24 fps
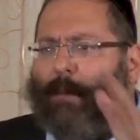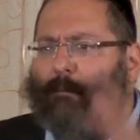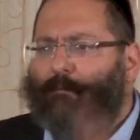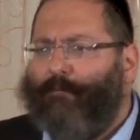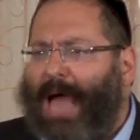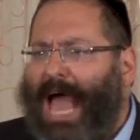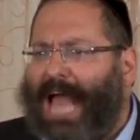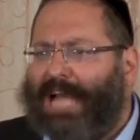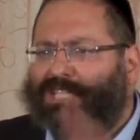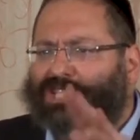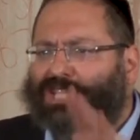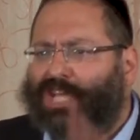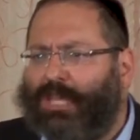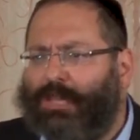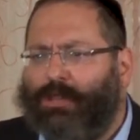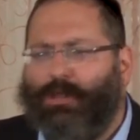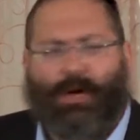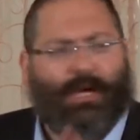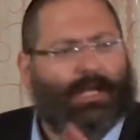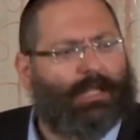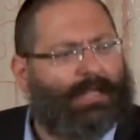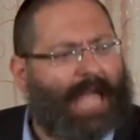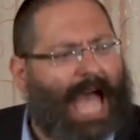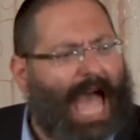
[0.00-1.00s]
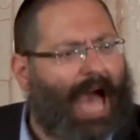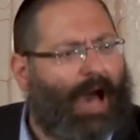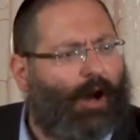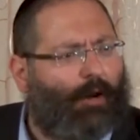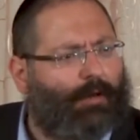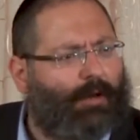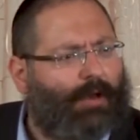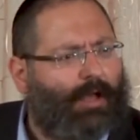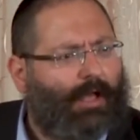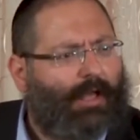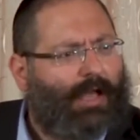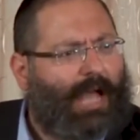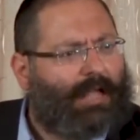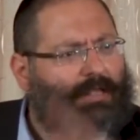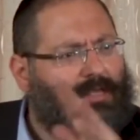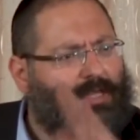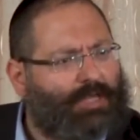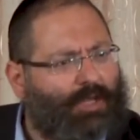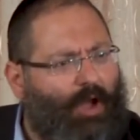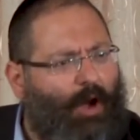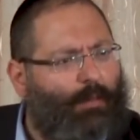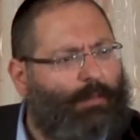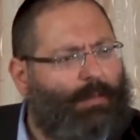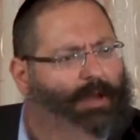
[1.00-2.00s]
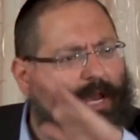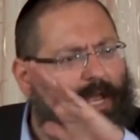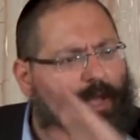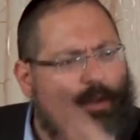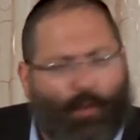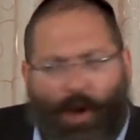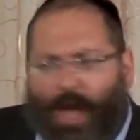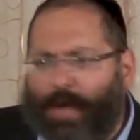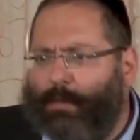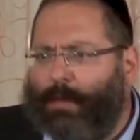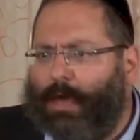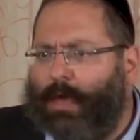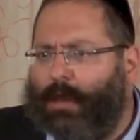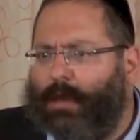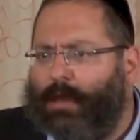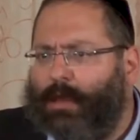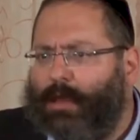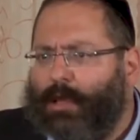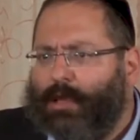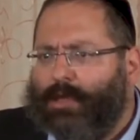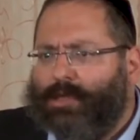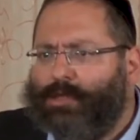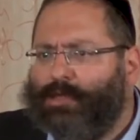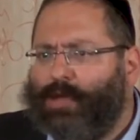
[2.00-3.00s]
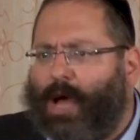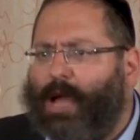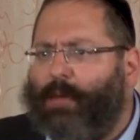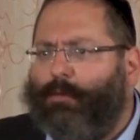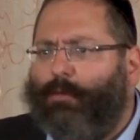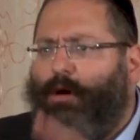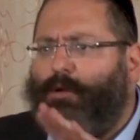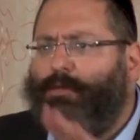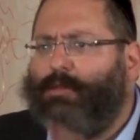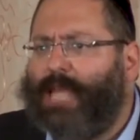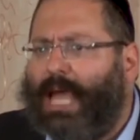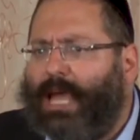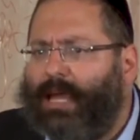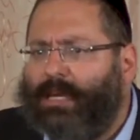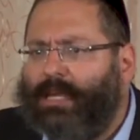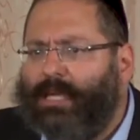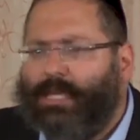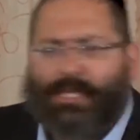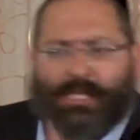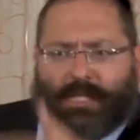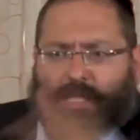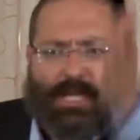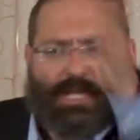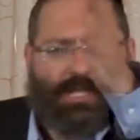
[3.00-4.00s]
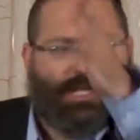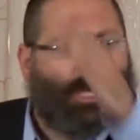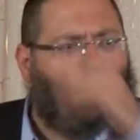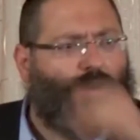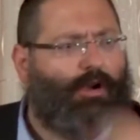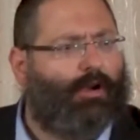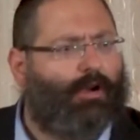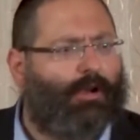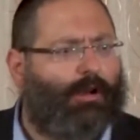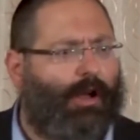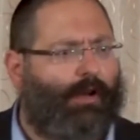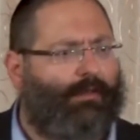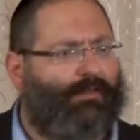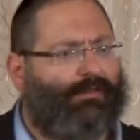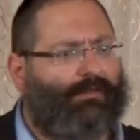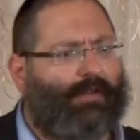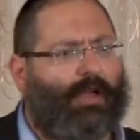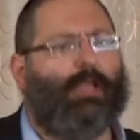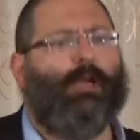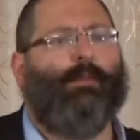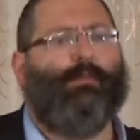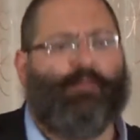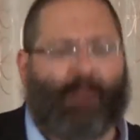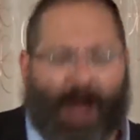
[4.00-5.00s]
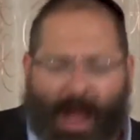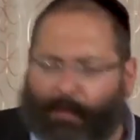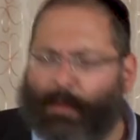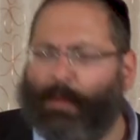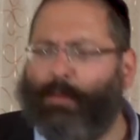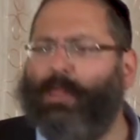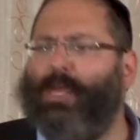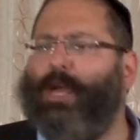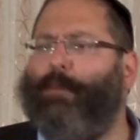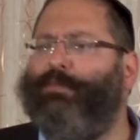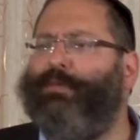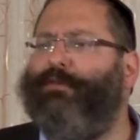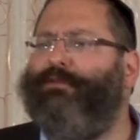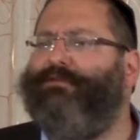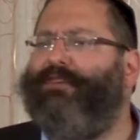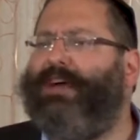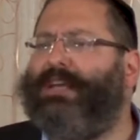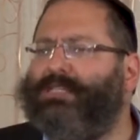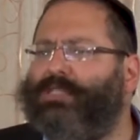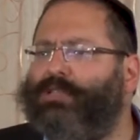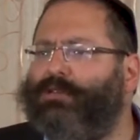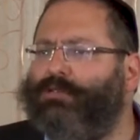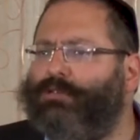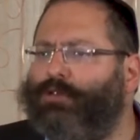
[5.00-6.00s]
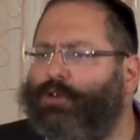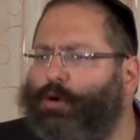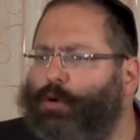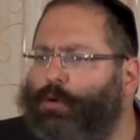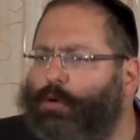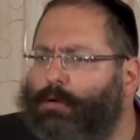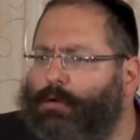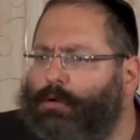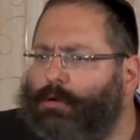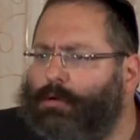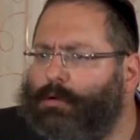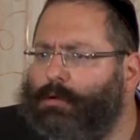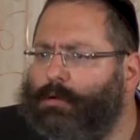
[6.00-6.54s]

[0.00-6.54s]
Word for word: a man should look down at so many women simultaneously is unheard of. And you're probably a professor too.